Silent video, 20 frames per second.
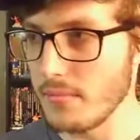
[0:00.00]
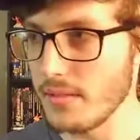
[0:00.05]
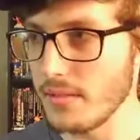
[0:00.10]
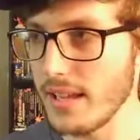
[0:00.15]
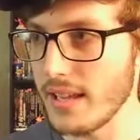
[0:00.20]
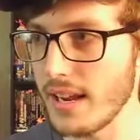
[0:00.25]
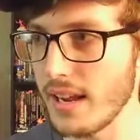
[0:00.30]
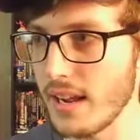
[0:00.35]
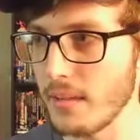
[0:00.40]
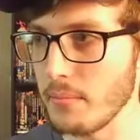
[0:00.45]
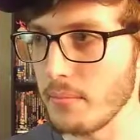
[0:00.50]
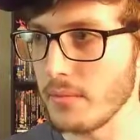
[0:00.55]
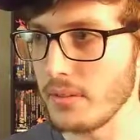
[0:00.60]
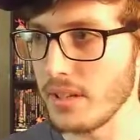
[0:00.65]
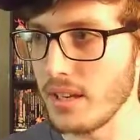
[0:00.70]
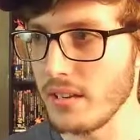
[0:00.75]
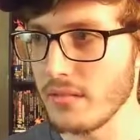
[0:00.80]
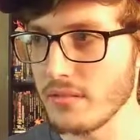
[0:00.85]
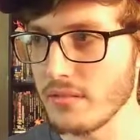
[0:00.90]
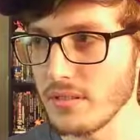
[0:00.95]
that I
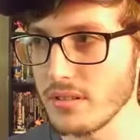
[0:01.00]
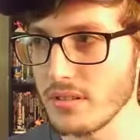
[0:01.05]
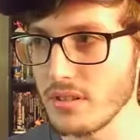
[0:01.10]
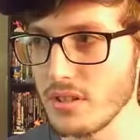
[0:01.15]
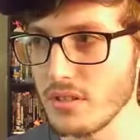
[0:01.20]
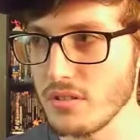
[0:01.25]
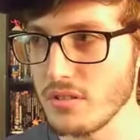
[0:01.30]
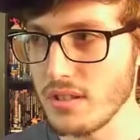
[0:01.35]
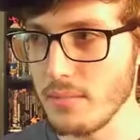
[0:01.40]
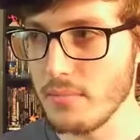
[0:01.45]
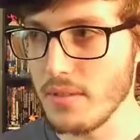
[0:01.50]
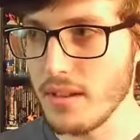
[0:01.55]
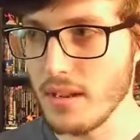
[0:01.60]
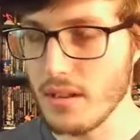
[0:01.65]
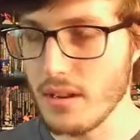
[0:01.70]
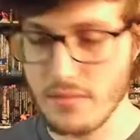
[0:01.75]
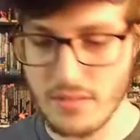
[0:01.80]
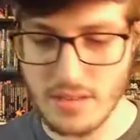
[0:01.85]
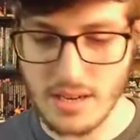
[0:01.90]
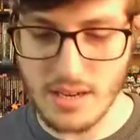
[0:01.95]
believe used to be
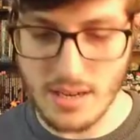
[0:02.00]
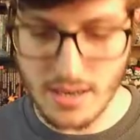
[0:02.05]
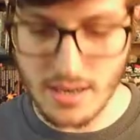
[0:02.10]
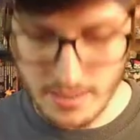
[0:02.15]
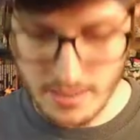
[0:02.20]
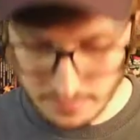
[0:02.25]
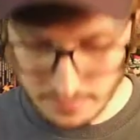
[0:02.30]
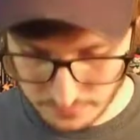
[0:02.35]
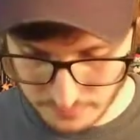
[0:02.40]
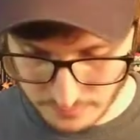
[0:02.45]
over here.